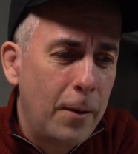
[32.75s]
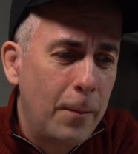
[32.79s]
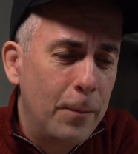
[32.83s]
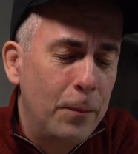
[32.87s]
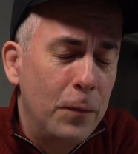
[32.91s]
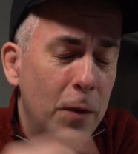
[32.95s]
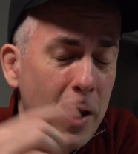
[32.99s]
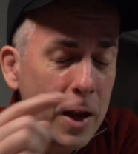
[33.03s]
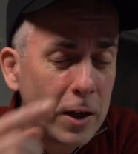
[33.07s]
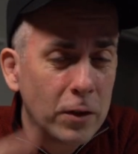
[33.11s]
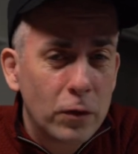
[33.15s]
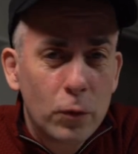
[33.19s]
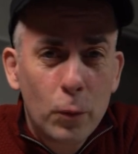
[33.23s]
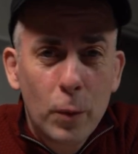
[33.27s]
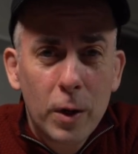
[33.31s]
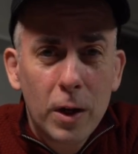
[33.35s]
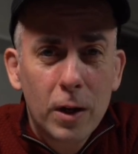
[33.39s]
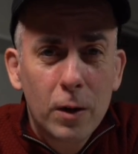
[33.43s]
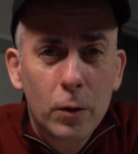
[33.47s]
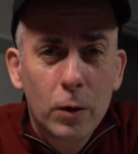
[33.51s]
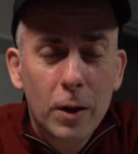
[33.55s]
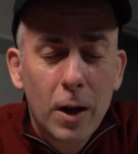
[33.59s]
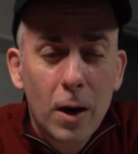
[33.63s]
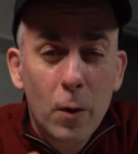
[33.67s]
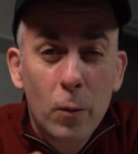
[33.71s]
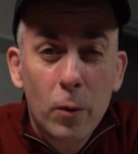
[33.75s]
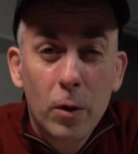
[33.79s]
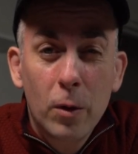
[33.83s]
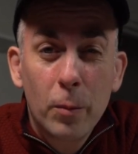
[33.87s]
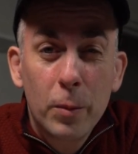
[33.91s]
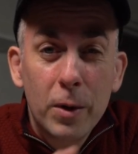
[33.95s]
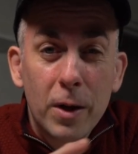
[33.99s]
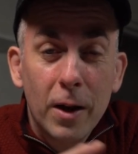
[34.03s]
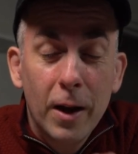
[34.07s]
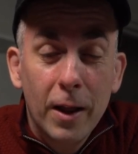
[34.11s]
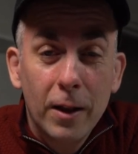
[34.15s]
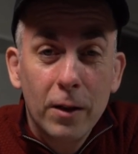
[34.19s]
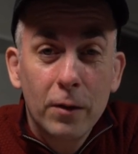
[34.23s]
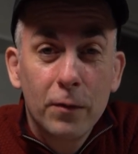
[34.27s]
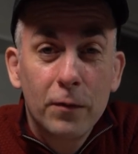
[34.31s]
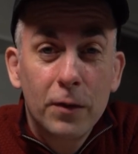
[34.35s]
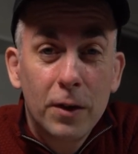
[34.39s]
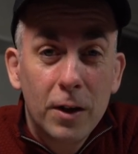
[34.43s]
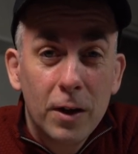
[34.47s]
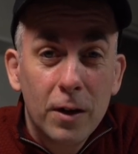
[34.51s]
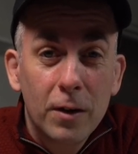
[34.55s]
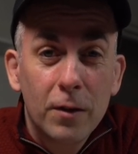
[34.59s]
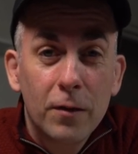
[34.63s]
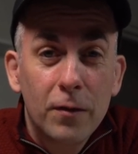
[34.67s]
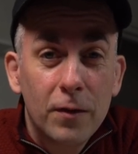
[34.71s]
Next week there will be an end of
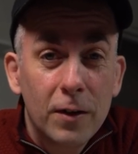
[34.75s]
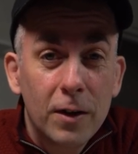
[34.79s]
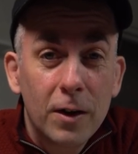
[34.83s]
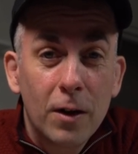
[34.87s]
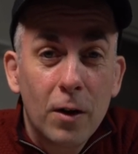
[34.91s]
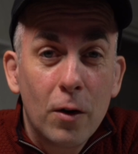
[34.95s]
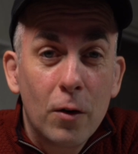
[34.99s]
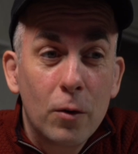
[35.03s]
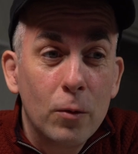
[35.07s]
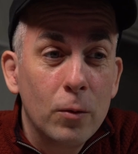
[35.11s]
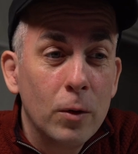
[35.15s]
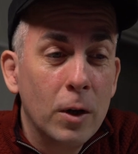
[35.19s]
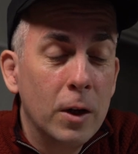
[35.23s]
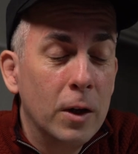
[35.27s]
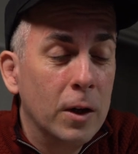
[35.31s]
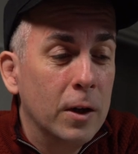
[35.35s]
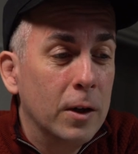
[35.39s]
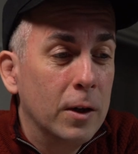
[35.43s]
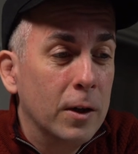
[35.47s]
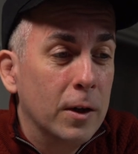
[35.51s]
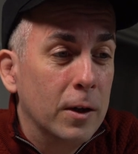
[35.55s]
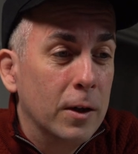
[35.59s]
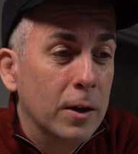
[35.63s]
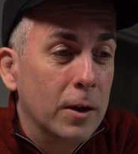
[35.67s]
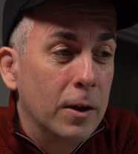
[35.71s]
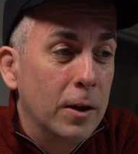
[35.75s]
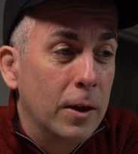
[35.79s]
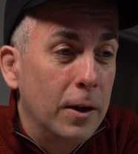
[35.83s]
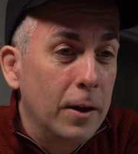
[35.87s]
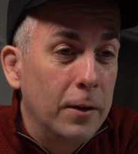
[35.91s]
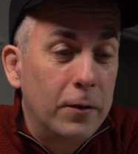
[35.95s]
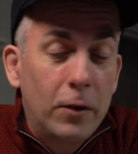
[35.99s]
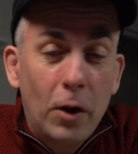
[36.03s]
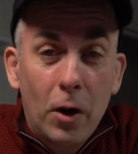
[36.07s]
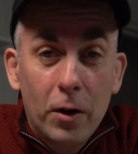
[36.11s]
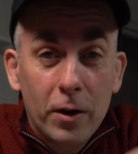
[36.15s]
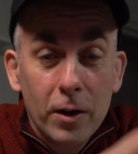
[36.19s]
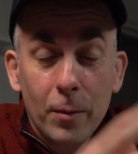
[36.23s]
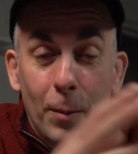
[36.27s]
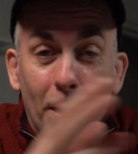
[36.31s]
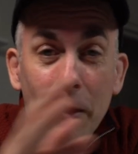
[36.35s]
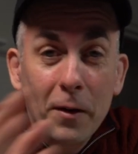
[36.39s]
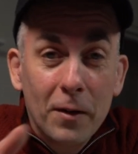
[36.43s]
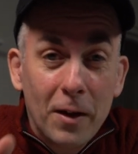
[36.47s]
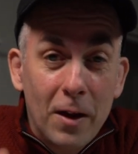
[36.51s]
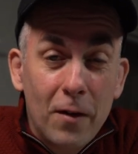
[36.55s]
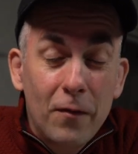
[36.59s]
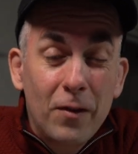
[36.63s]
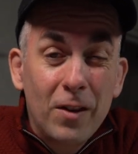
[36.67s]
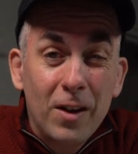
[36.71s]
year video, talking
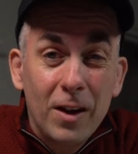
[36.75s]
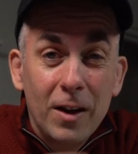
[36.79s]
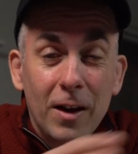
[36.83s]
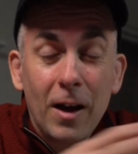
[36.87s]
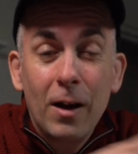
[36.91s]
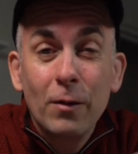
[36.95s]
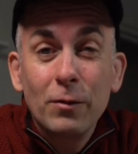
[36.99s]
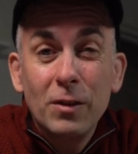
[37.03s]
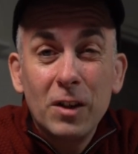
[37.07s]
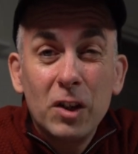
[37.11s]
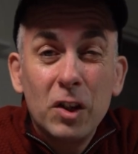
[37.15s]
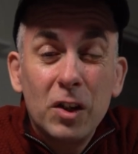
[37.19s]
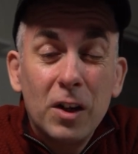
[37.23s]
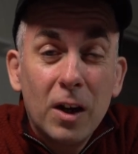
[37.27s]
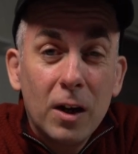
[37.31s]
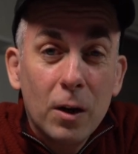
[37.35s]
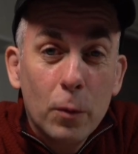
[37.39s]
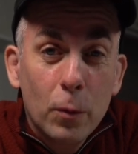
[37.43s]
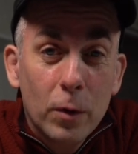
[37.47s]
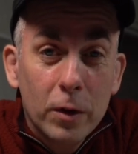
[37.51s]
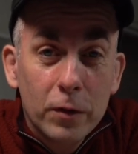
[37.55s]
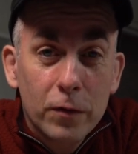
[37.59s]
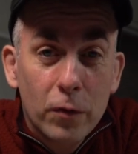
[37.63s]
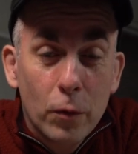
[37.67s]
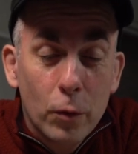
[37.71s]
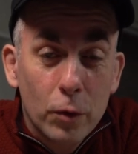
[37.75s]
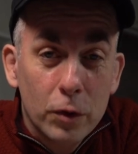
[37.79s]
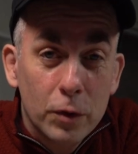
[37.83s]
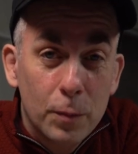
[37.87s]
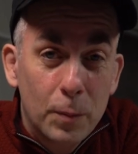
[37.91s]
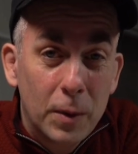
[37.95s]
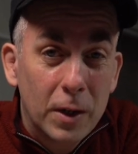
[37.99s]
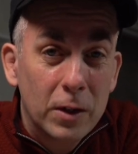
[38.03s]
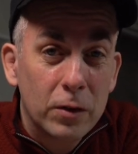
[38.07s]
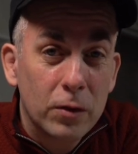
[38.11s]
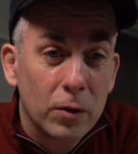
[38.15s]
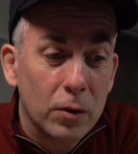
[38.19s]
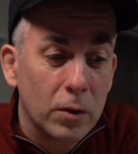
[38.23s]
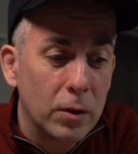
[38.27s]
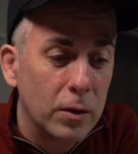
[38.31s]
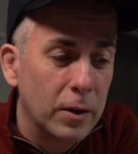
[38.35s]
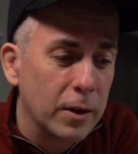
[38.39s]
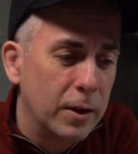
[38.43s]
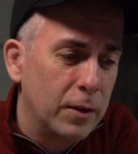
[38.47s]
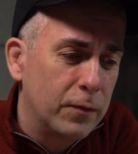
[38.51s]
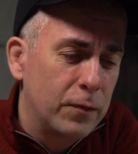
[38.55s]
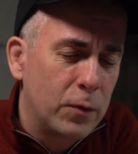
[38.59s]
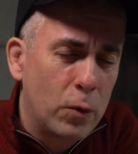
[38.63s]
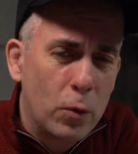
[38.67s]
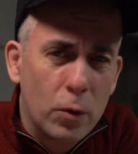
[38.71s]
about everything, how this year was for Orangepixel,
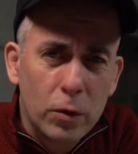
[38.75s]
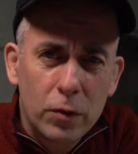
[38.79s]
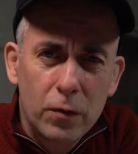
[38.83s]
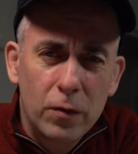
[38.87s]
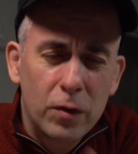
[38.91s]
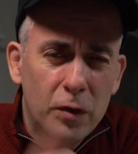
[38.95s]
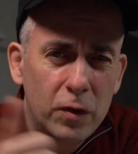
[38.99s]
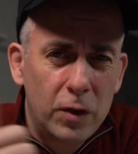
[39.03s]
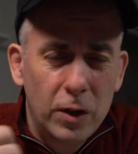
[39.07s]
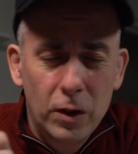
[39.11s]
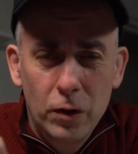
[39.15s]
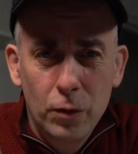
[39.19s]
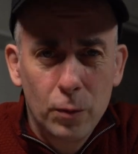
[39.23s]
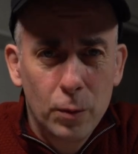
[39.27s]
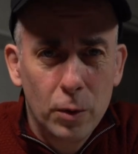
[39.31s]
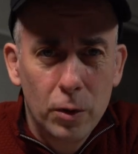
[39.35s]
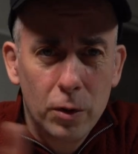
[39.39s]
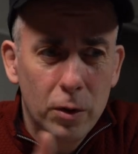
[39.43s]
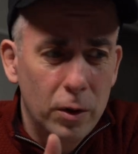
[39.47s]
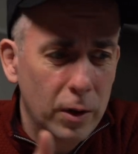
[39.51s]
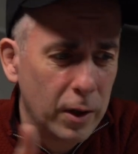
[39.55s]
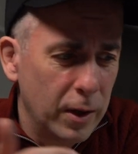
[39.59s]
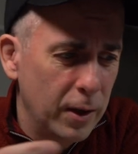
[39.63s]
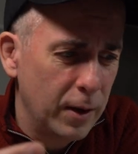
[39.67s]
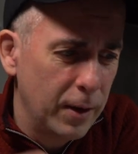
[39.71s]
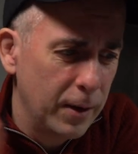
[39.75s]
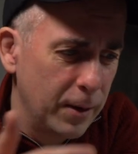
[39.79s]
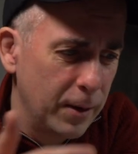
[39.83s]
of course Residual,